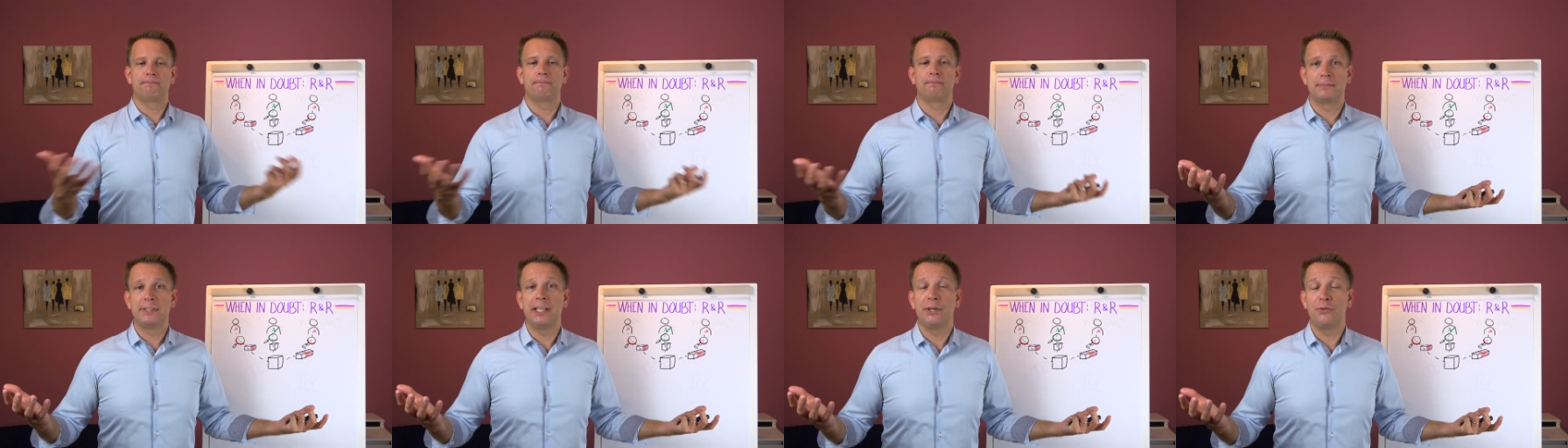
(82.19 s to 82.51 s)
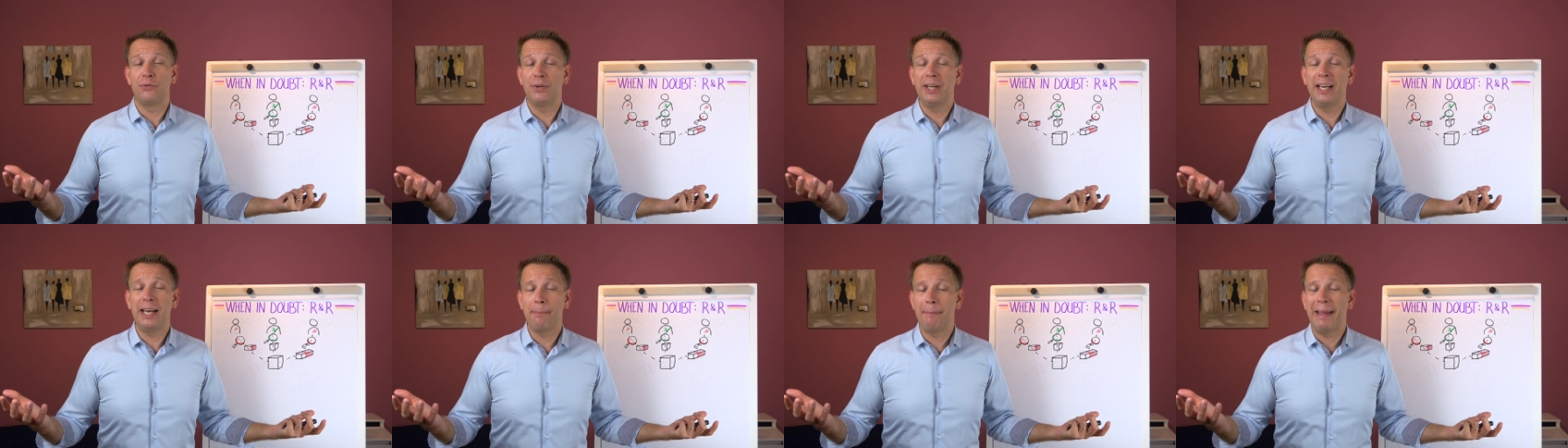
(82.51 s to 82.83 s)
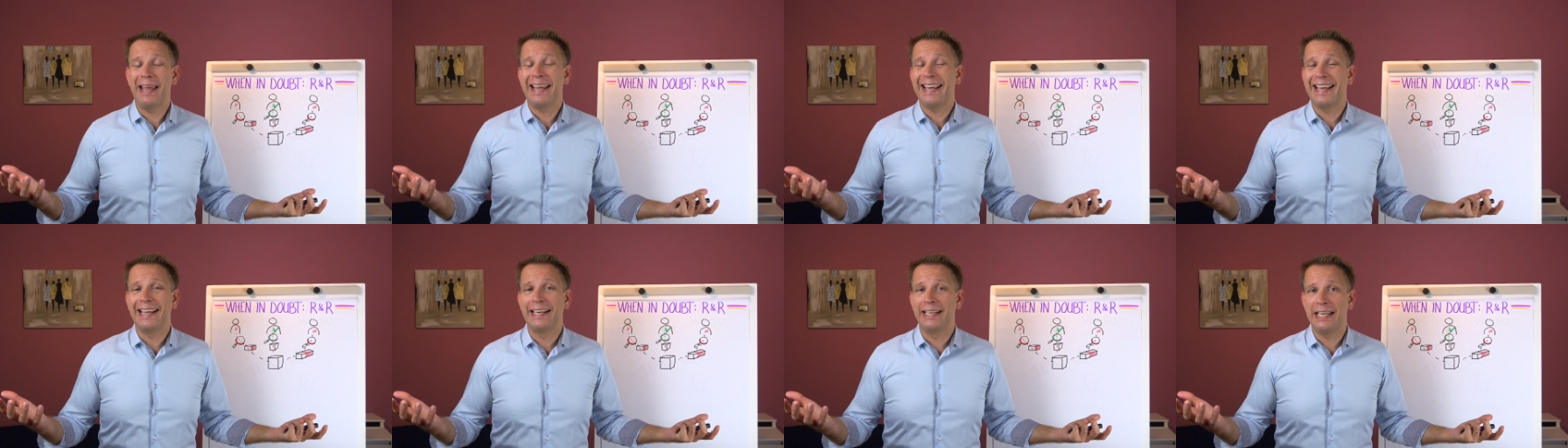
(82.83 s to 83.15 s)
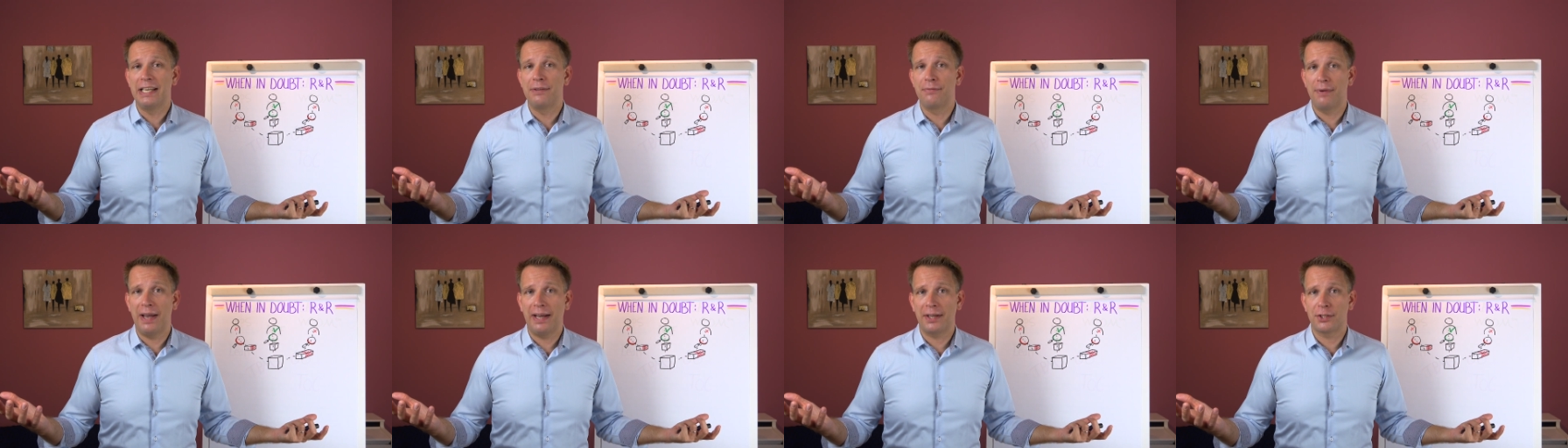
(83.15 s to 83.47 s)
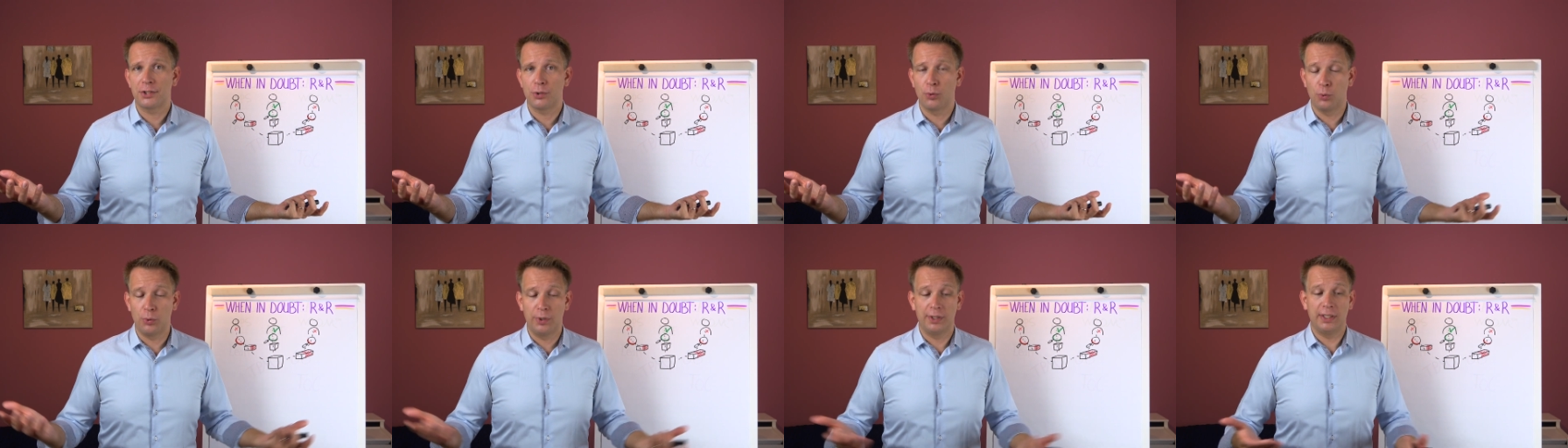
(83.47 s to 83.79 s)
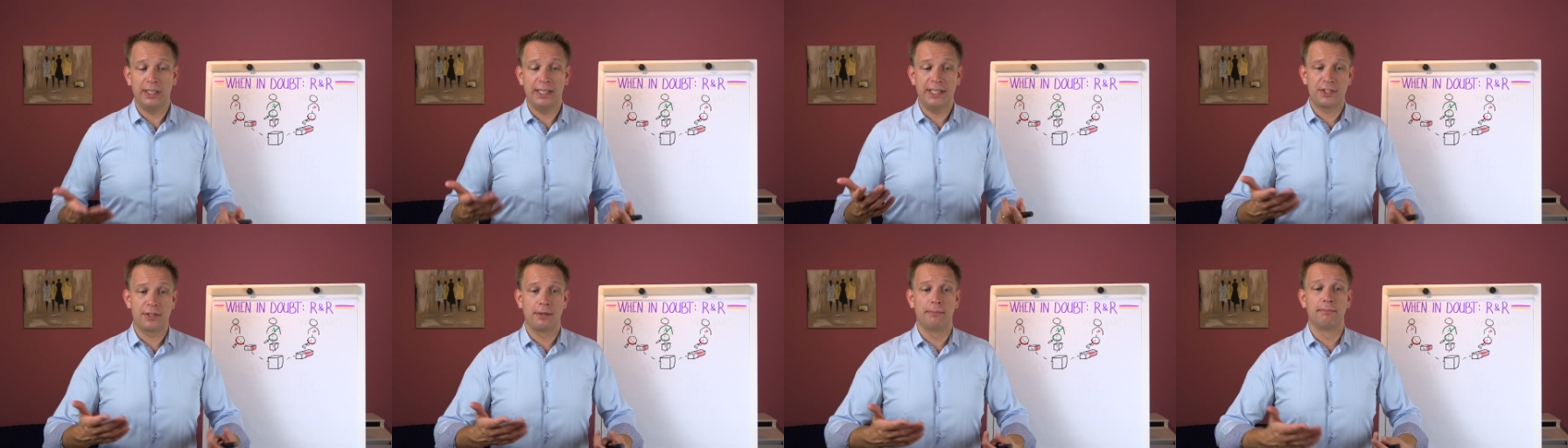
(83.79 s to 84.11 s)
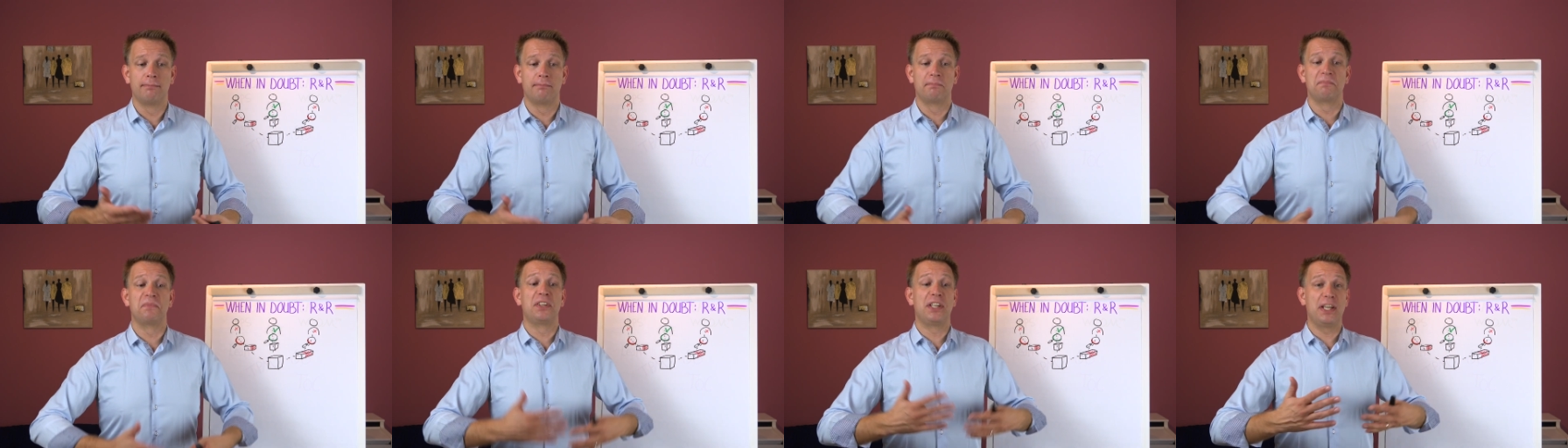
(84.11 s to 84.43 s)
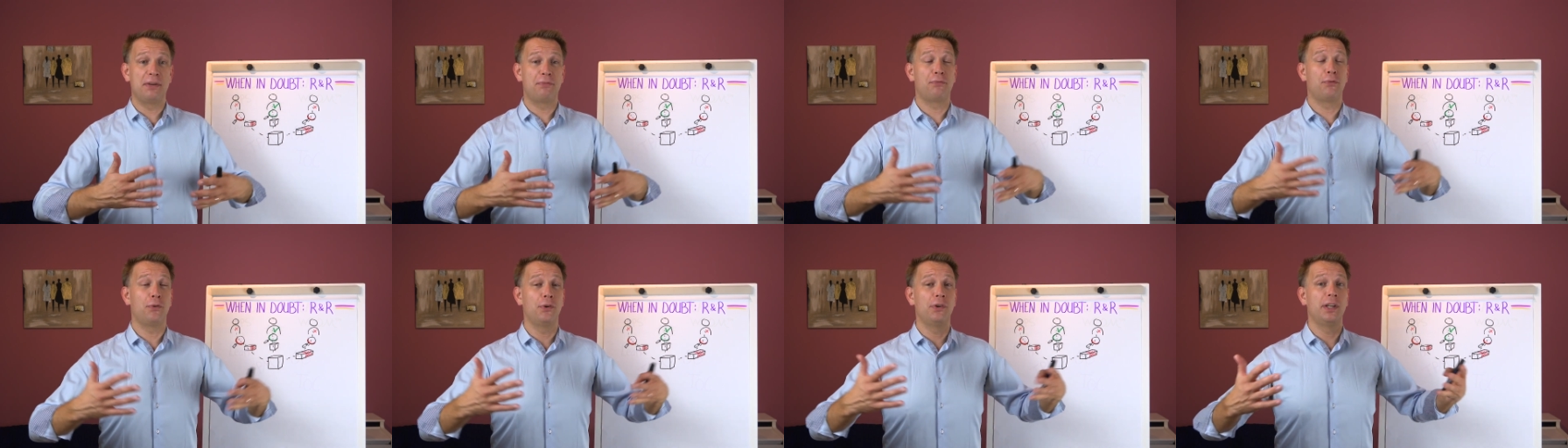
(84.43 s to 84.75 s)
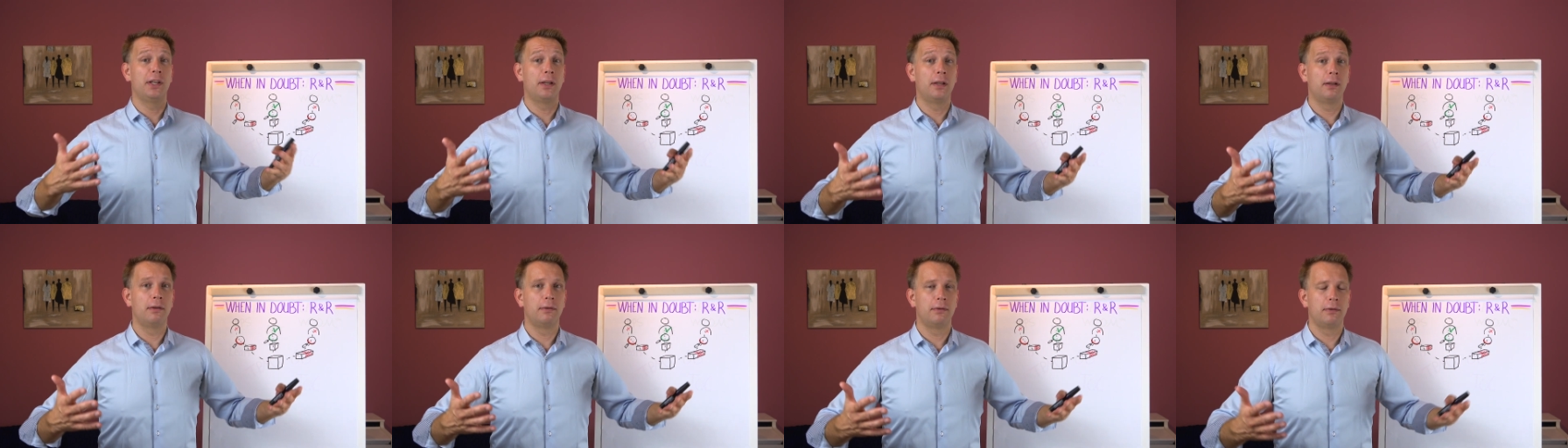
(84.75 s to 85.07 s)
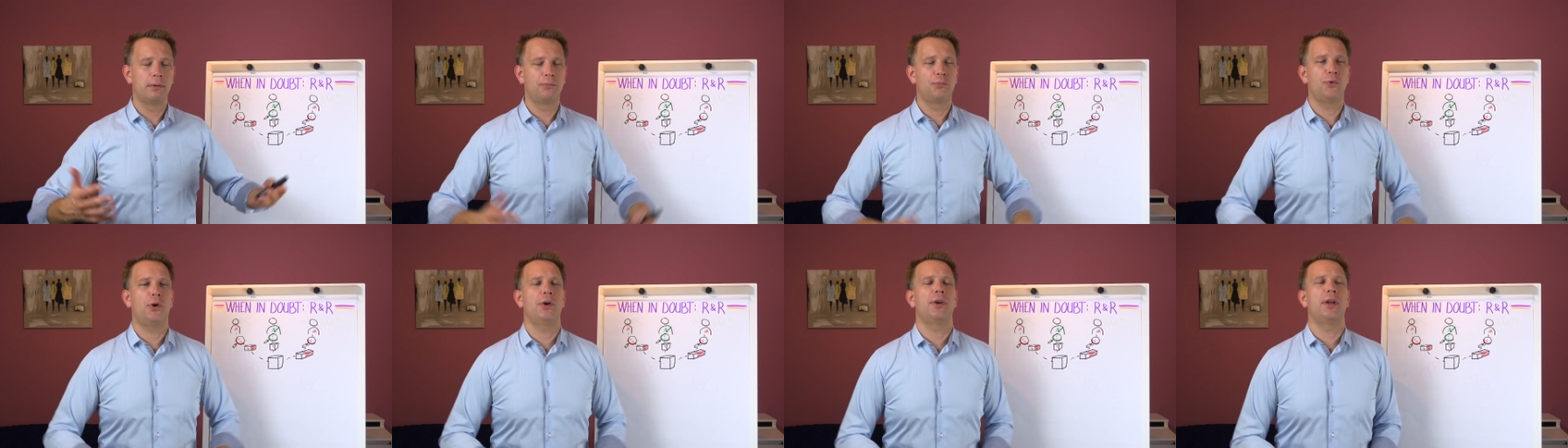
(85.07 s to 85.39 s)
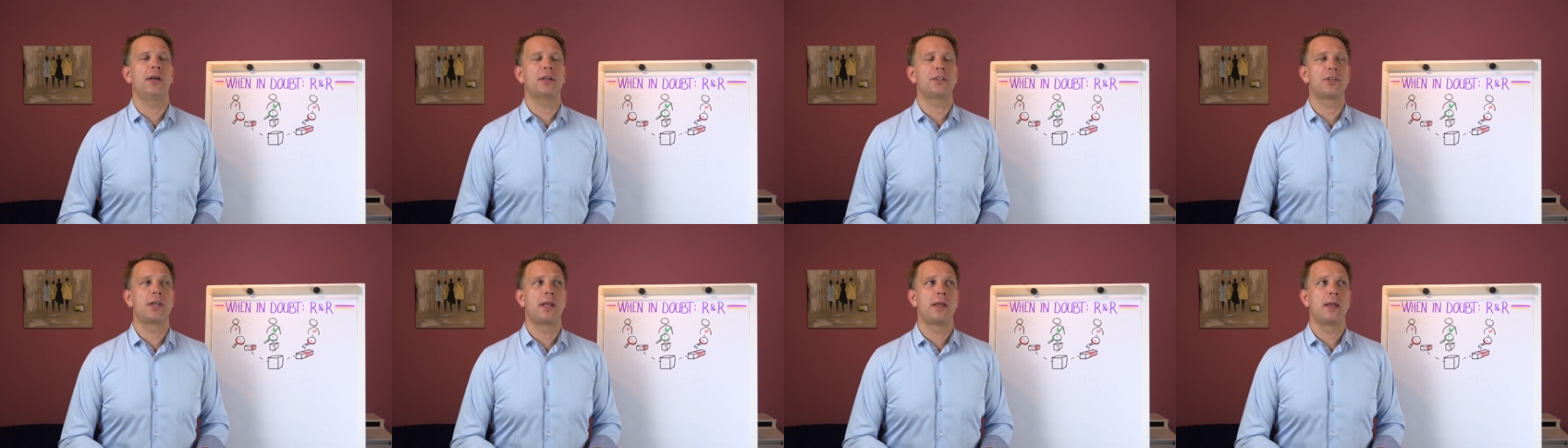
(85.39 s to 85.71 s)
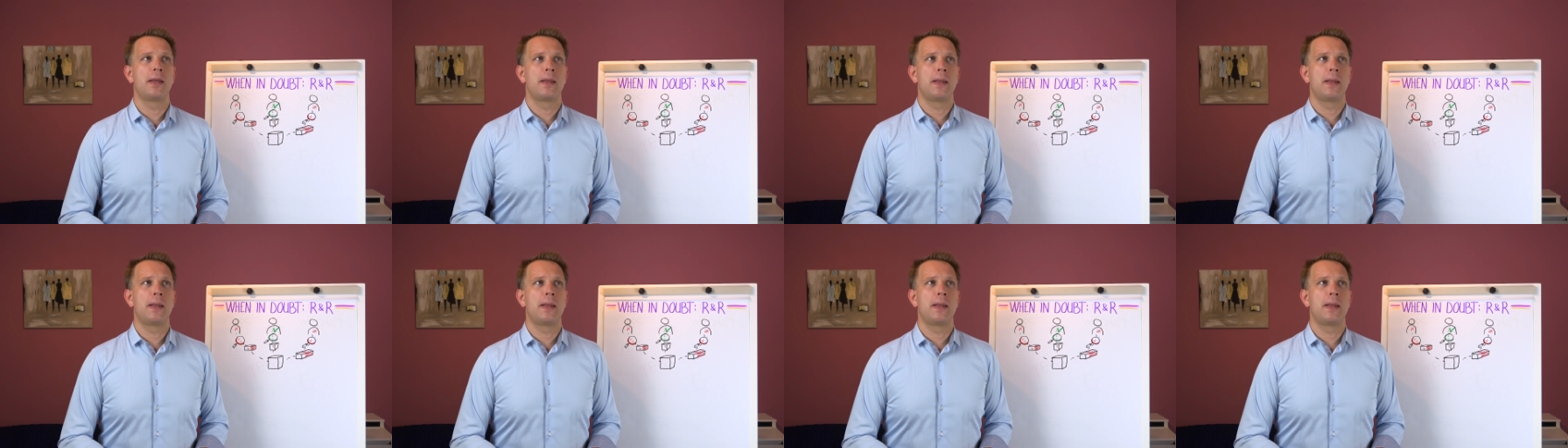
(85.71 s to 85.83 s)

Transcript: they're really making defects or at least different products.